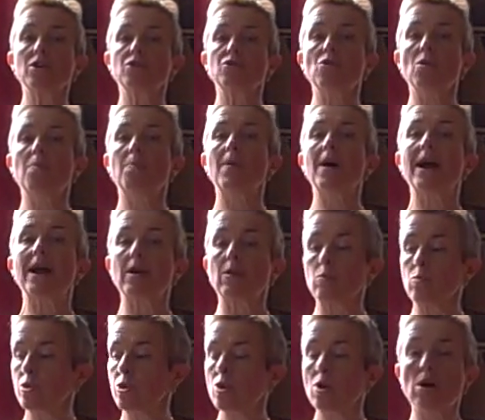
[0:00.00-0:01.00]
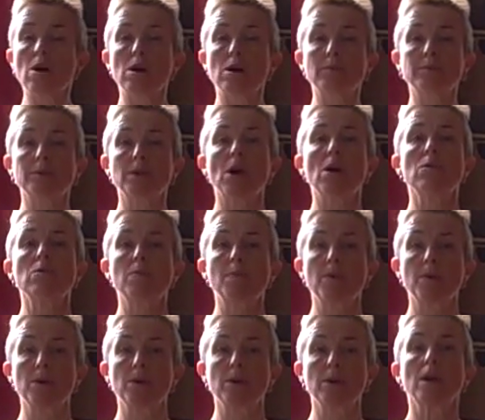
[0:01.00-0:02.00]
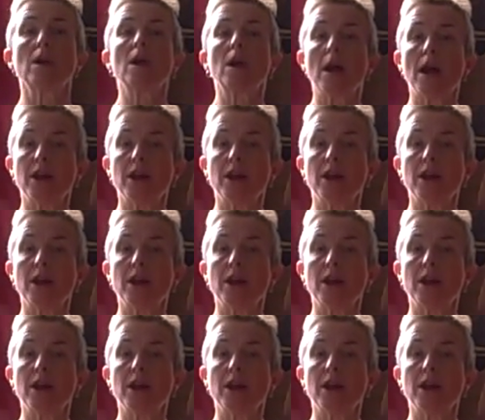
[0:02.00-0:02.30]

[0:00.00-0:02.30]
on your back with your arms open